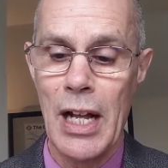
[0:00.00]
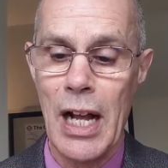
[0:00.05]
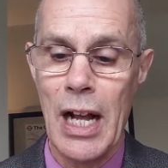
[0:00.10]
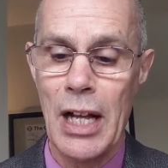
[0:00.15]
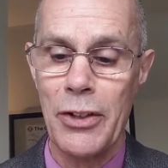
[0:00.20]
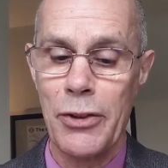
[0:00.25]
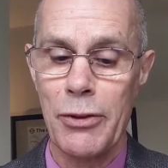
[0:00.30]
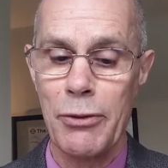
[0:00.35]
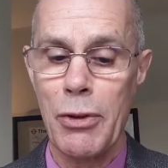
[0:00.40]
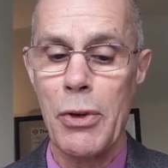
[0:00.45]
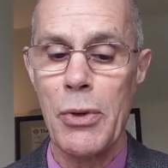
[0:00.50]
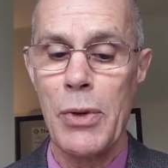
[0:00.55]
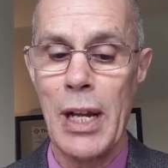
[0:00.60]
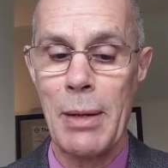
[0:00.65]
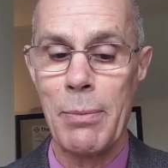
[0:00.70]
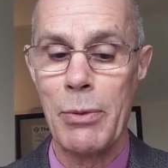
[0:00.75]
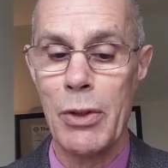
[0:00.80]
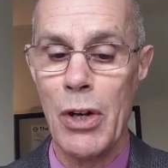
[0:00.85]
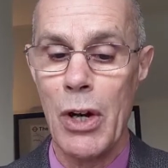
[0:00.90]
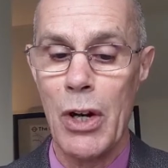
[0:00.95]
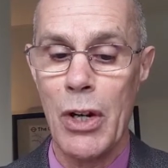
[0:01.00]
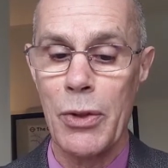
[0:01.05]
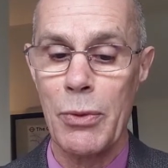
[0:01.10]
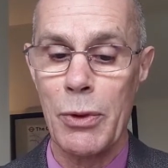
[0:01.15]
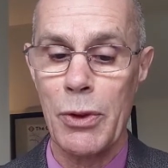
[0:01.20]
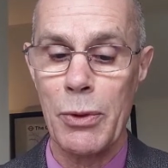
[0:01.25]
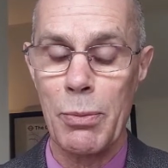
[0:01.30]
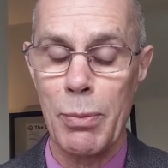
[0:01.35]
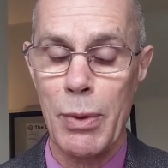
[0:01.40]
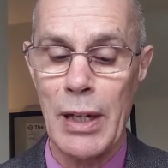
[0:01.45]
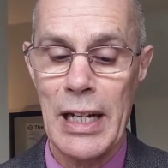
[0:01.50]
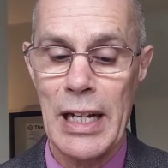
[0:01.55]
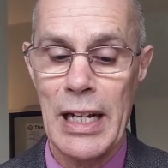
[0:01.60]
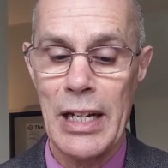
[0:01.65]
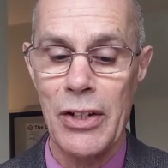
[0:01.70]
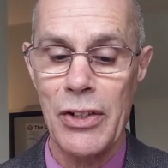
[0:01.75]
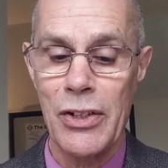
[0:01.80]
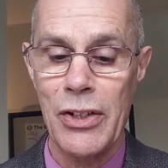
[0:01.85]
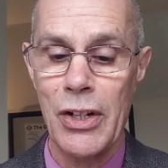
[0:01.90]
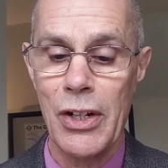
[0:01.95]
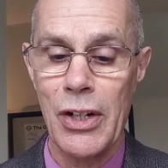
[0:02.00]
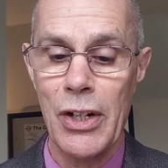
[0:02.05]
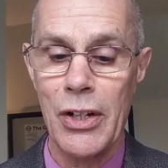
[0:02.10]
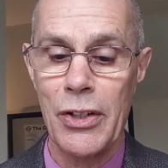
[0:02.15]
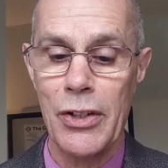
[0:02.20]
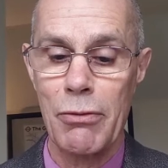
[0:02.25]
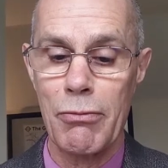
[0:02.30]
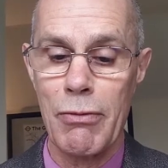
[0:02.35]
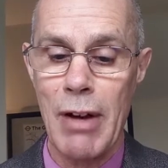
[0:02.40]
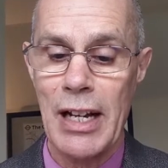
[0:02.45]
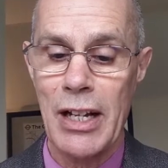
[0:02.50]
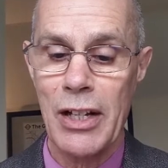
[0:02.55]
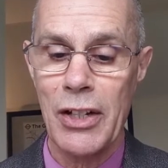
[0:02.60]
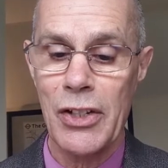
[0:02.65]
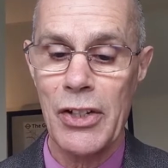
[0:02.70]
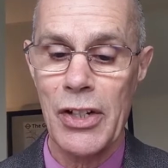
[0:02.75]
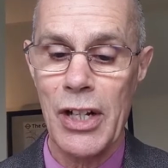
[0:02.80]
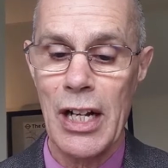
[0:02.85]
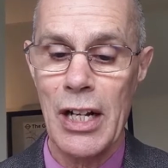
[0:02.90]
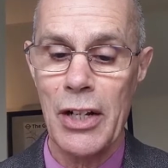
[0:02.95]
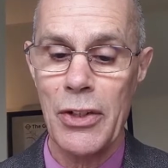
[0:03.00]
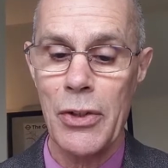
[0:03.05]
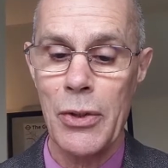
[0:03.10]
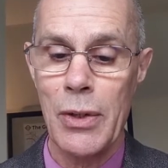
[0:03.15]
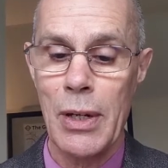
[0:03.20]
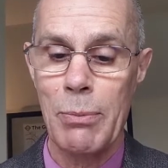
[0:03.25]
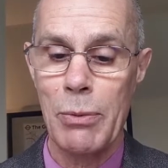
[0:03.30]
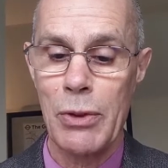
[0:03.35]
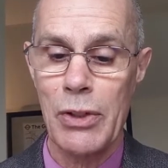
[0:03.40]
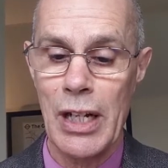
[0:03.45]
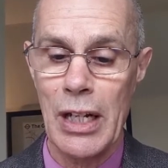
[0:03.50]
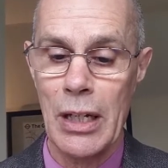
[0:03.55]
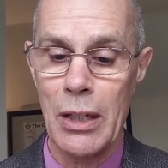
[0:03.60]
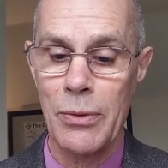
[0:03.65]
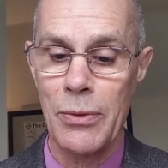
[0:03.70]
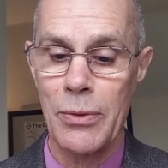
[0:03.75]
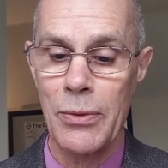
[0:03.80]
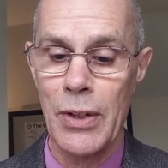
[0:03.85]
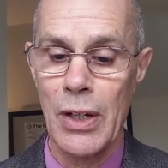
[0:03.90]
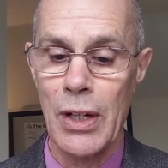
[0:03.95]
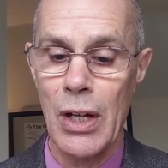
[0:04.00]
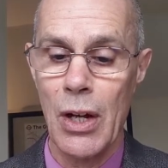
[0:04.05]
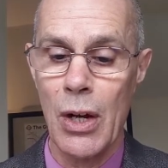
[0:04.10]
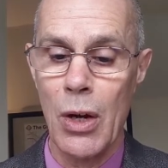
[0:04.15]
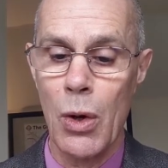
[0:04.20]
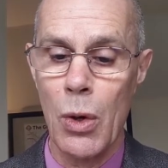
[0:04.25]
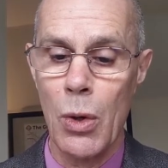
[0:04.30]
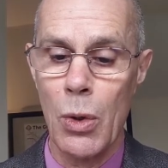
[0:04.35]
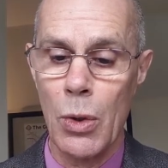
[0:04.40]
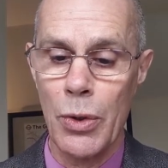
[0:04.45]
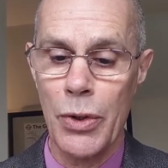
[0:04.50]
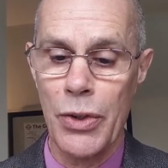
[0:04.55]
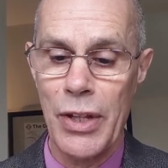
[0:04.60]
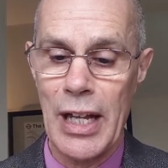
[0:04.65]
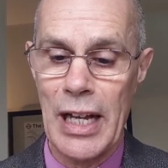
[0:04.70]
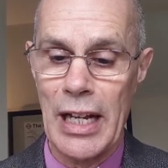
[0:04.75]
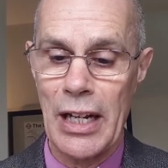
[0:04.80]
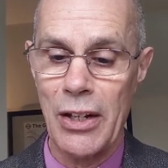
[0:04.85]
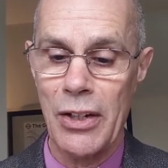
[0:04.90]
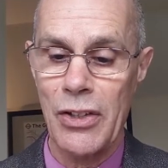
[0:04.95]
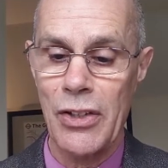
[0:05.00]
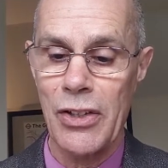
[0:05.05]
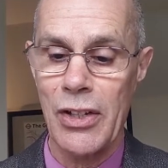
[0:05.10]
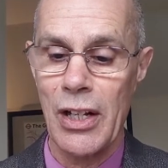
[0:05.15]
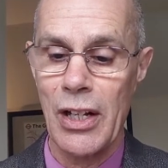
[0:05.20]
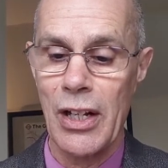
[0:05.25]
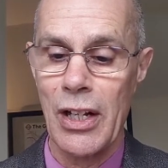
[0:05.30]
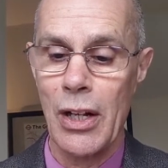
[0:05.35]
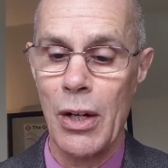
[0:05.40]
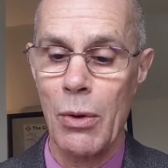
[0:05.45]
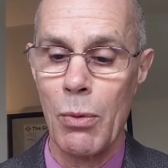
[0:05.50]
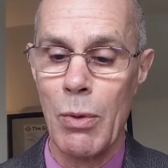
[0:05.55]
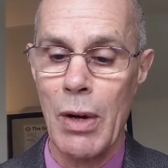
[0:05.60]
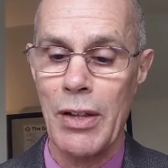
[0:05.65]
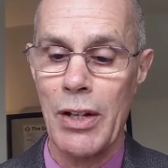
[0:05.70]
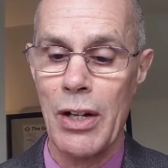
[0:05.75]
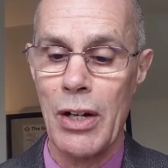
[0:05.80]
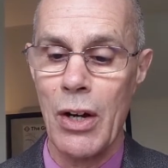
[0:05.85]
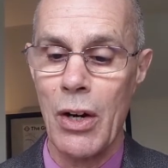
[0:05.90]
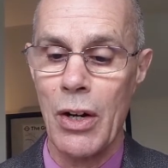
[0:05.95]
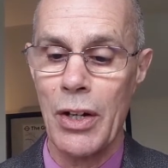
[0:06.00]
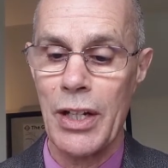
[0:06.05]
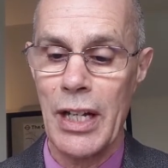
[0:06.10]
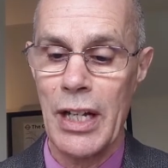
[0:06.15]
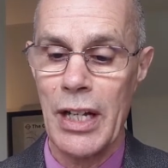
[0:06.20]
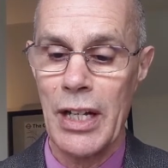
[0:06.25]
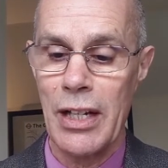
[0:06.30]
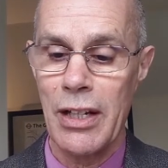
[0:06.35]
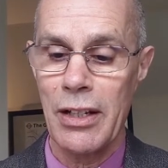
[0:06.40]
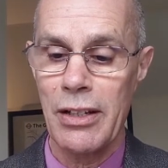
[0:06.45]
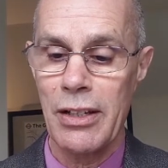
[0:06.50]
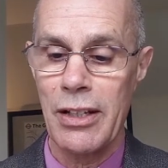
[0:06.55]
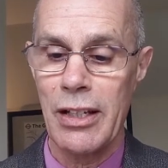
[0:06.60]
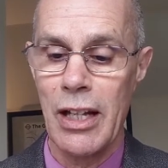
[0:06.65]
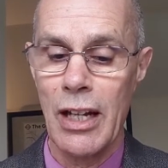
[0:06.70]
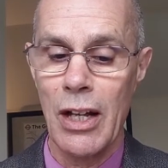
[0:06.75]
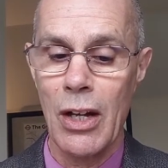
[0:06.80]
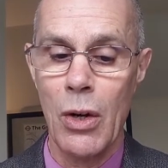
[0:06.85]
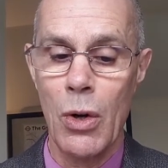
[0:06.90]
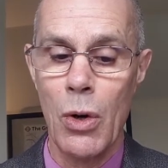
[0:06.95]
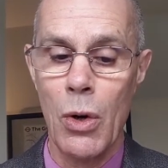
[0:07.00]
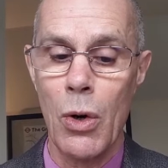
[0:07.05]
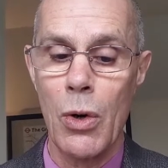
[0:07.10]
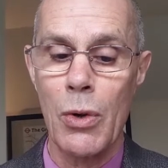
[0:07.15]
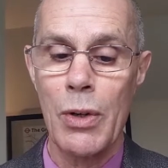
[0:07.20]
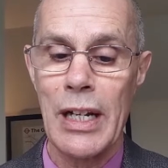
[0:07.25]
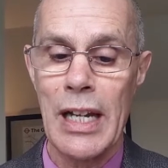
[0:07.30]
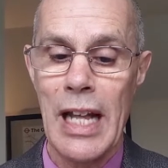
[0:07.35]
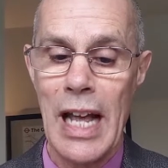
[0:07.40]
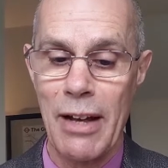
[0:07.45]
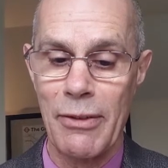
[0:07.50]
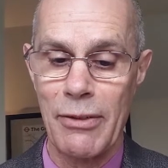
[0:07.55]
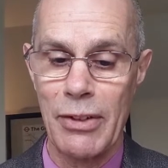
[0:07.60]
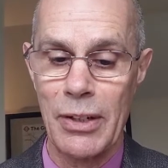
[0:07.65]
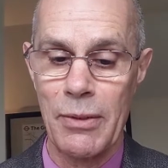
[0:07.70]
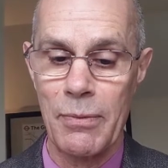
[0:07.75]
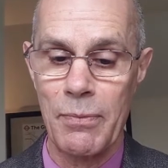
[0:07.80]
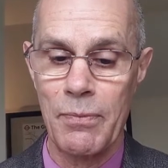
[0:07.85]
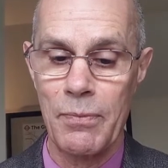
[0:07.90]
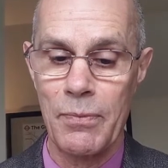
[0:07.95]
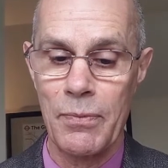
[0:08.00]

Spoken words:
and through him God was pleased to reconcile to himself all things, whether on earth or in heaven.